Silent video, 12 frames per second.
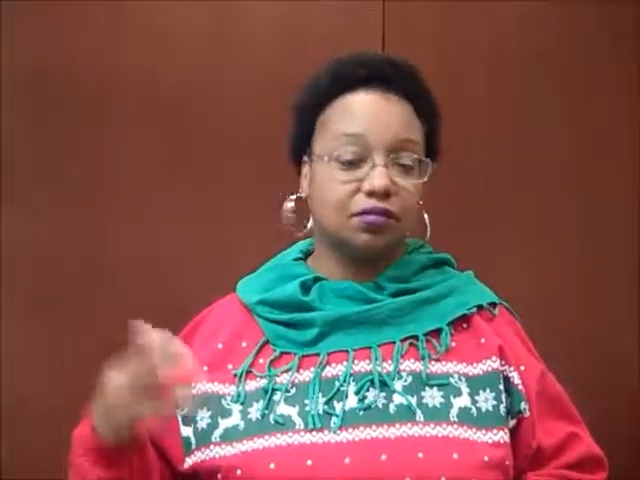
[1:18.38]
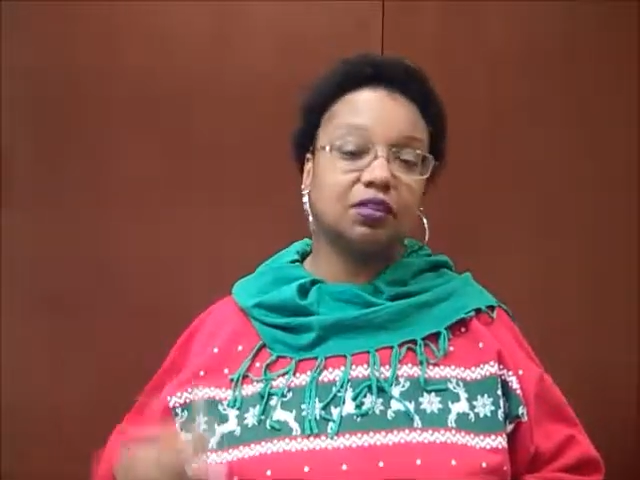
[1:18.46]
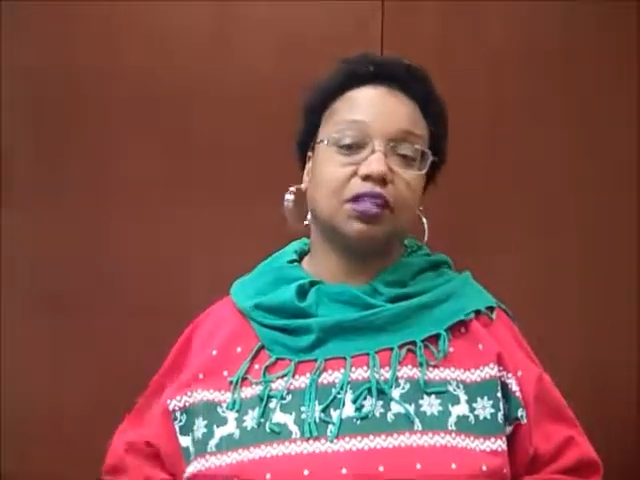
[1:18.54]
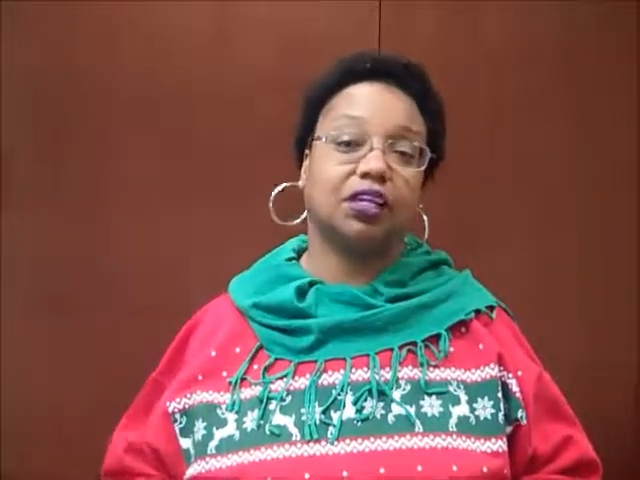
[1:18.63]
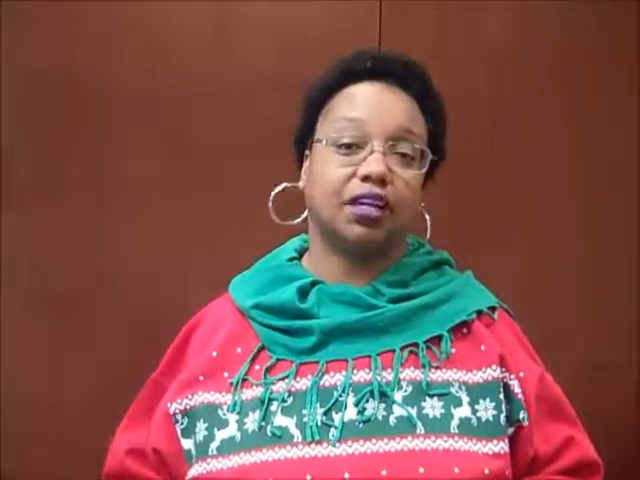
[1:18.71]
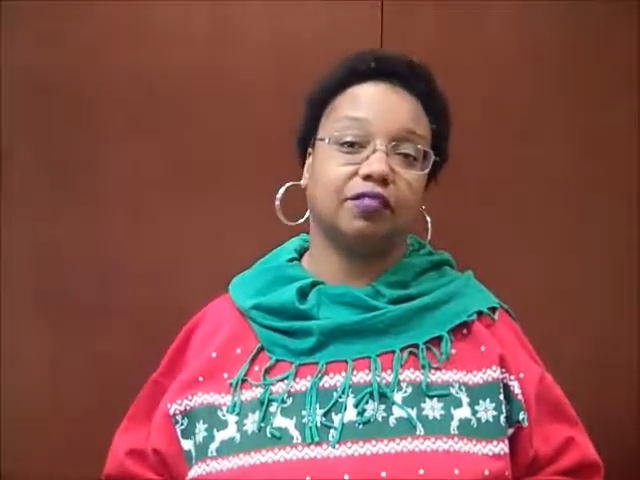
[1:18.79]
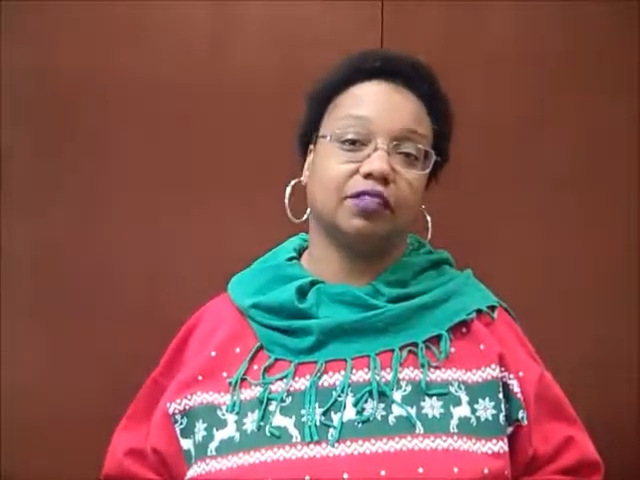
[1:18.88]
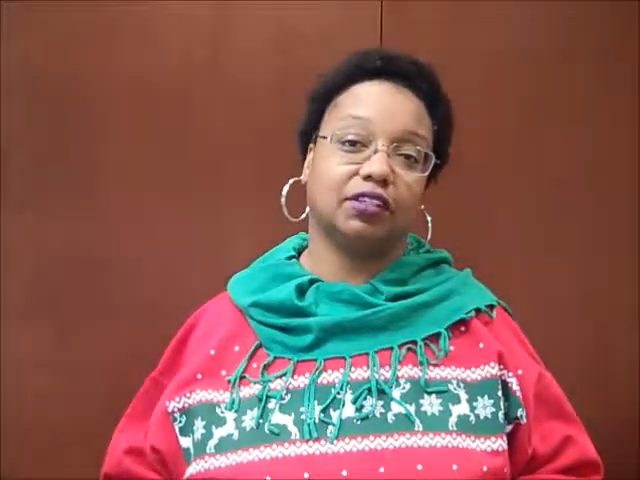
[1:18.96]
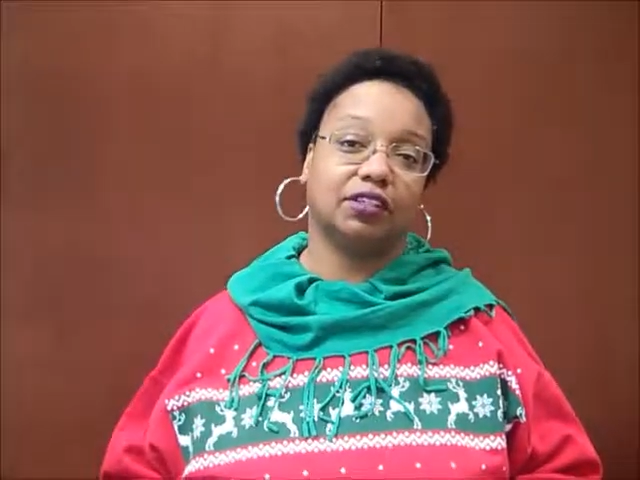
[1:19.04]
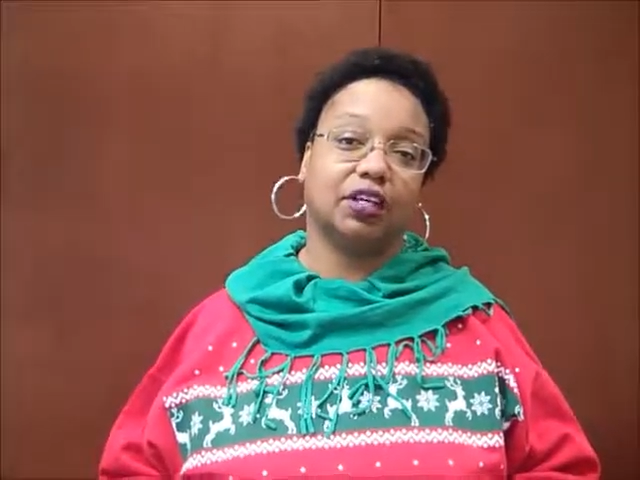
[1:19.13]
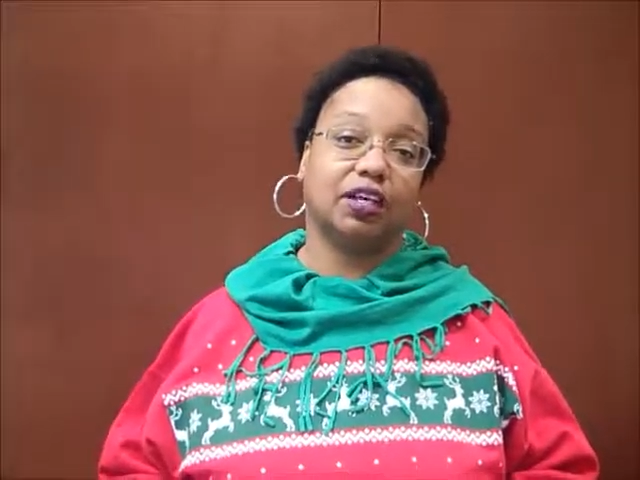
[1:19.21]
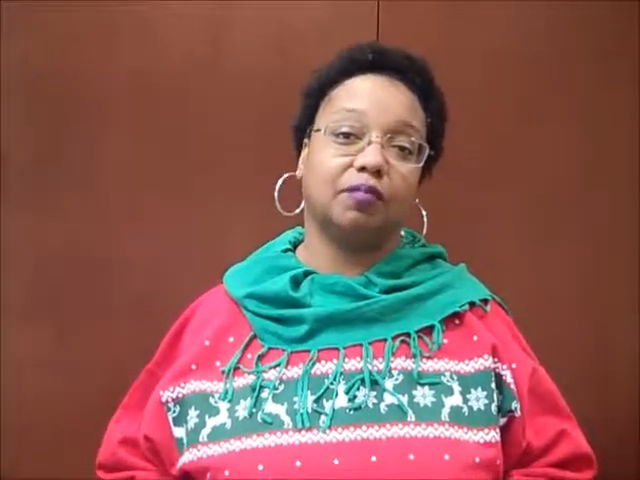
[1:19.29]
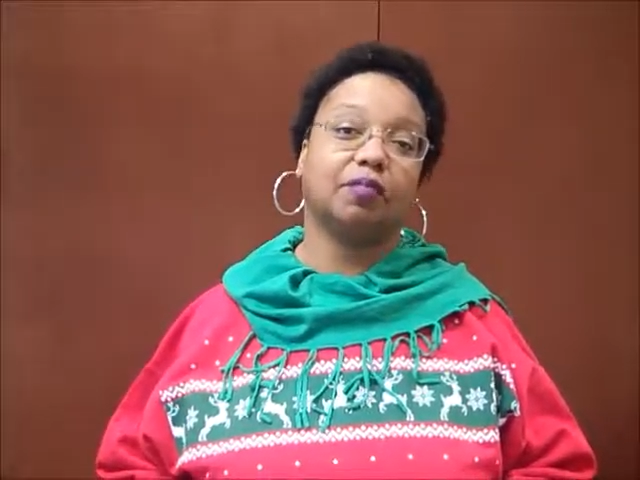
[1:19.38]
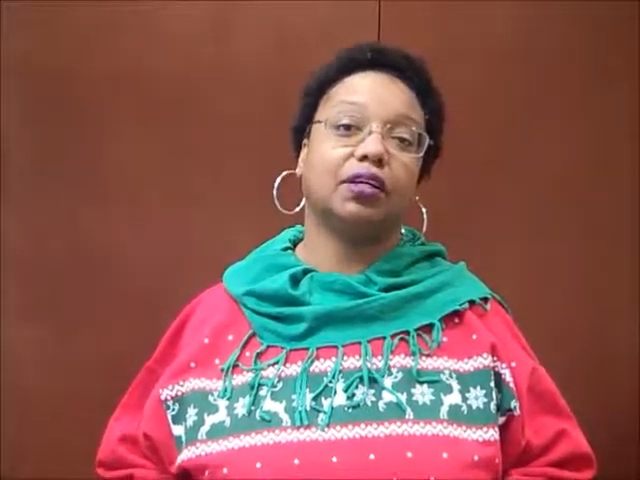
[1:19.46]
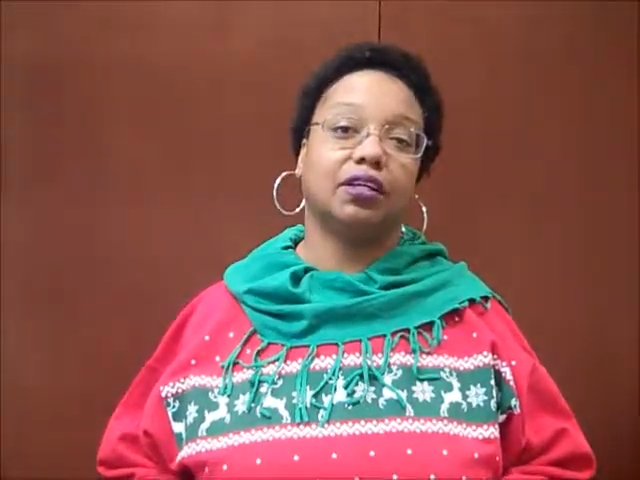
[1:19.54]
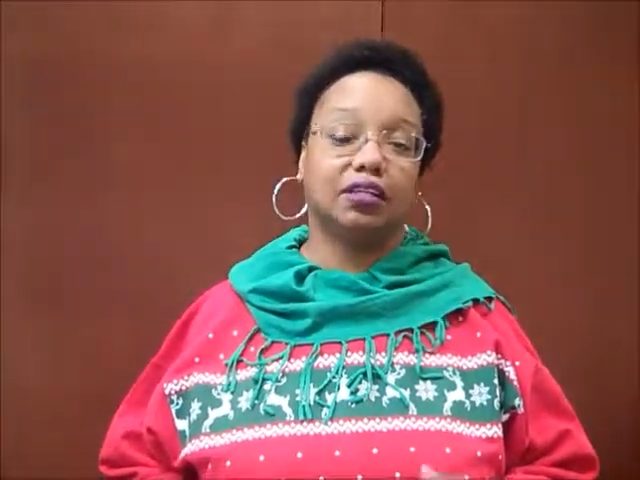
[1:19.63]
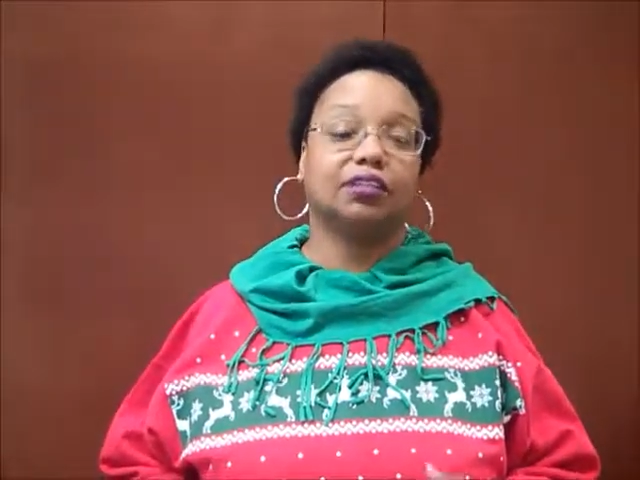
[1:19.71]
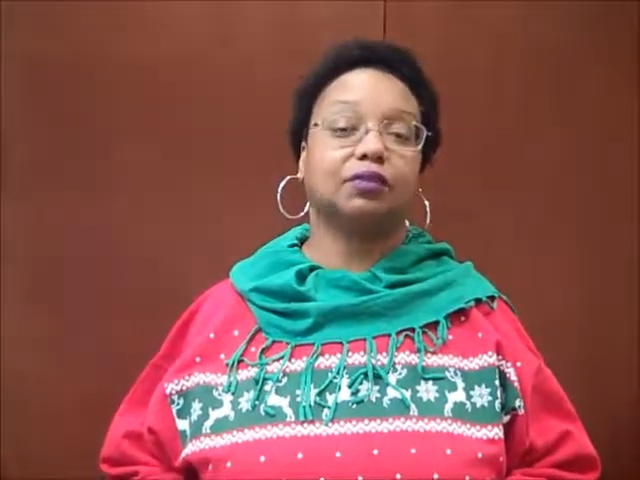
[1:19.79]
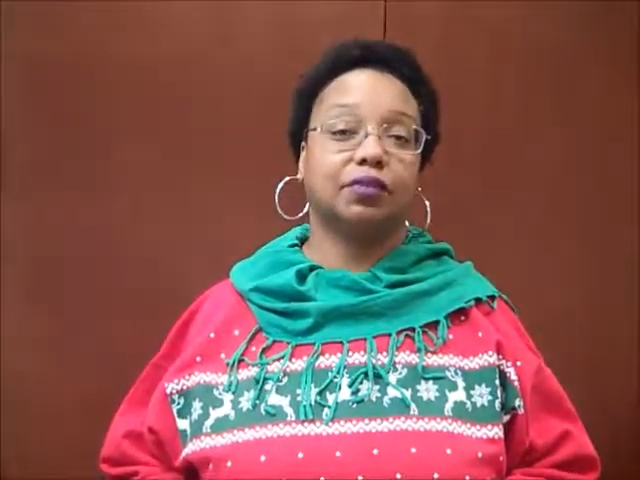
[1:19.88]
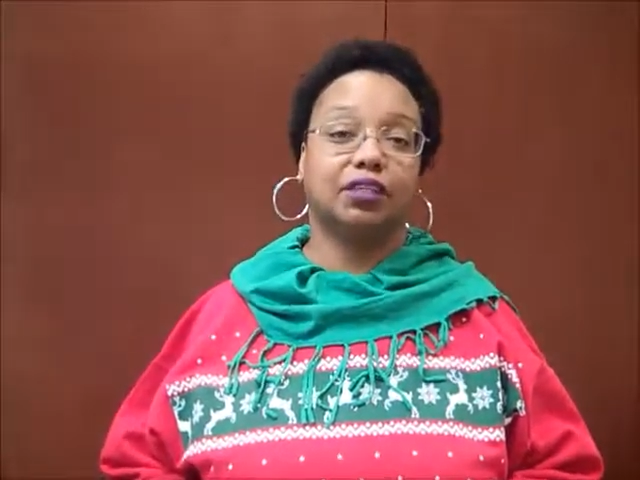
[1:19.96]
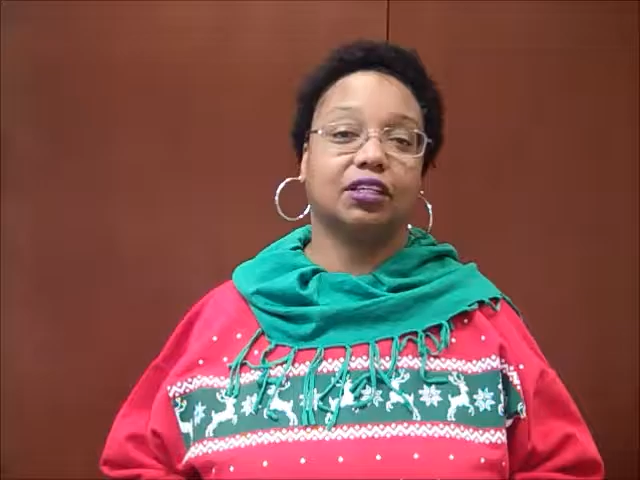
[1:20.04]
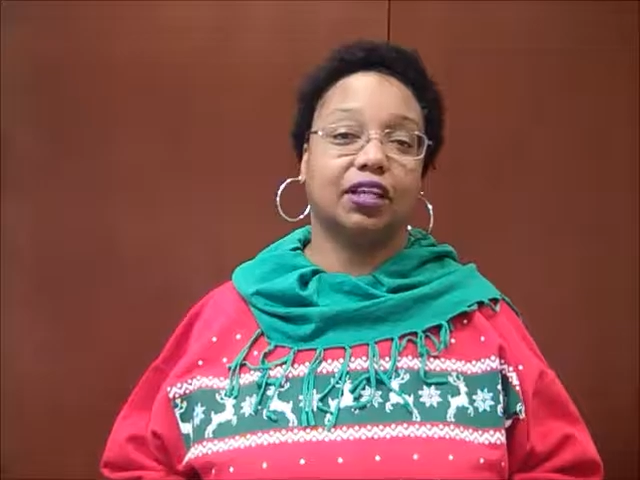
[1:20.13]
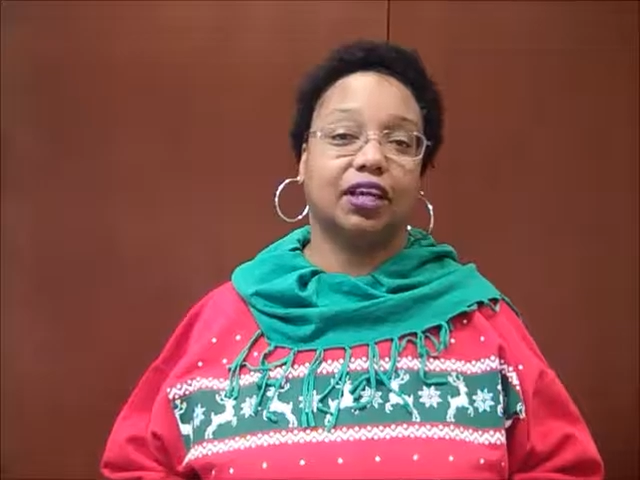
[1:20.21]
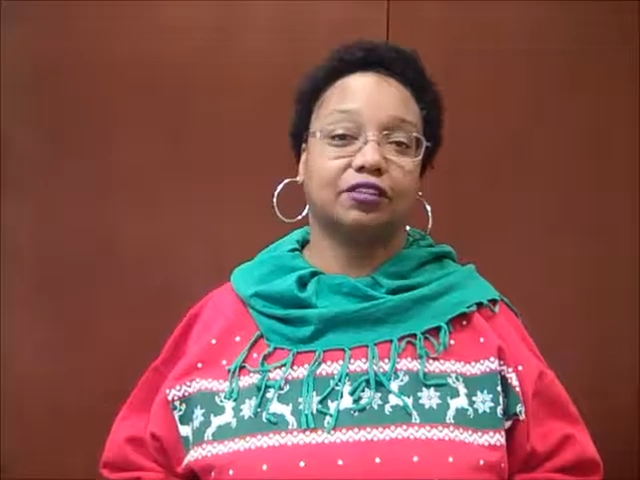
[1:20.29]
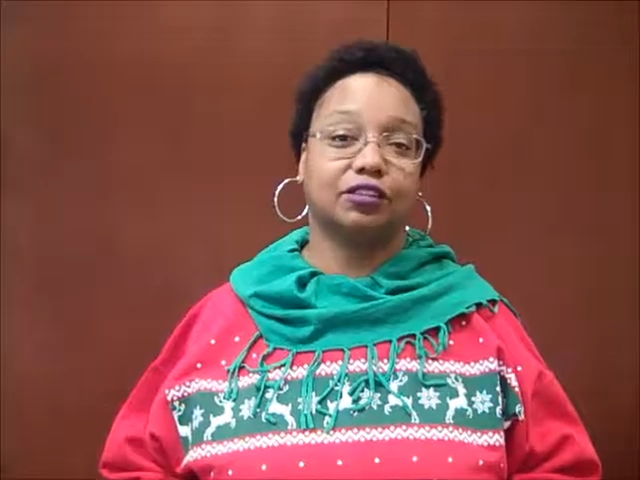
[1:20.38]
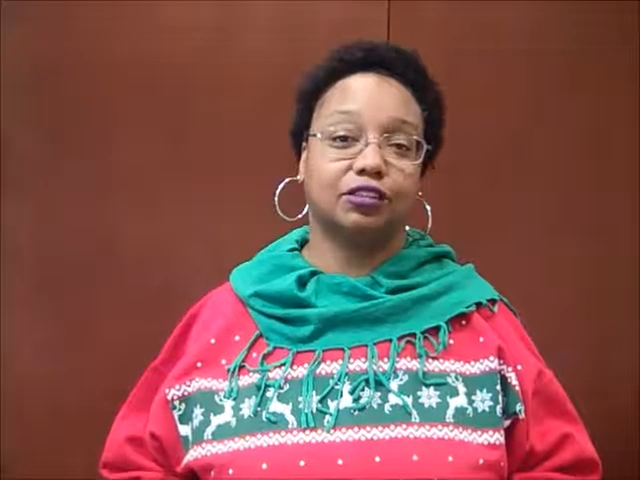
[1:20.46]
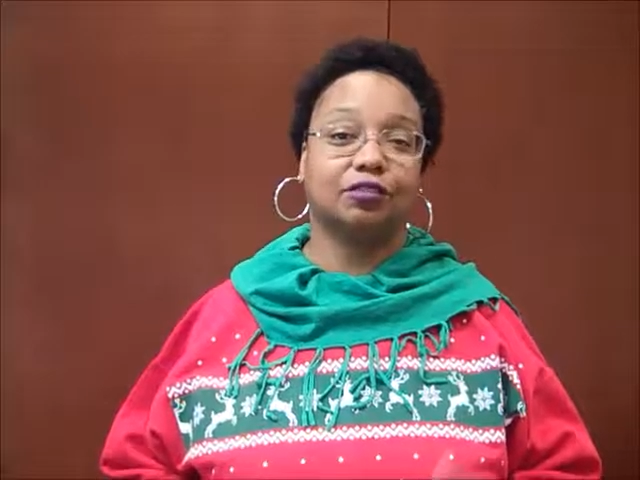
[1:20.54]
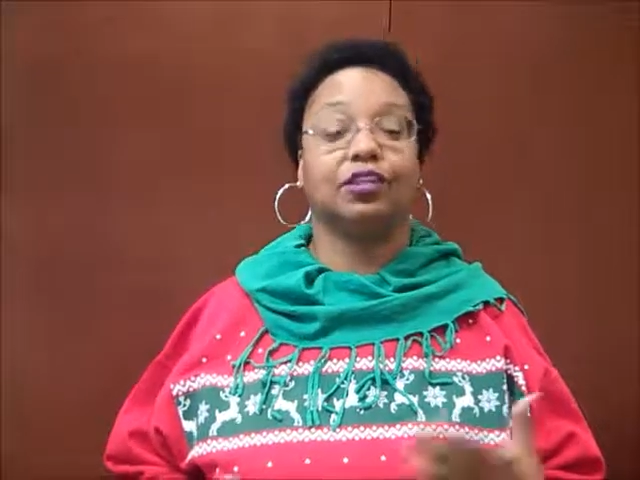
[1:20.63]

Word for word: they'd have a good time and get some good laughs too.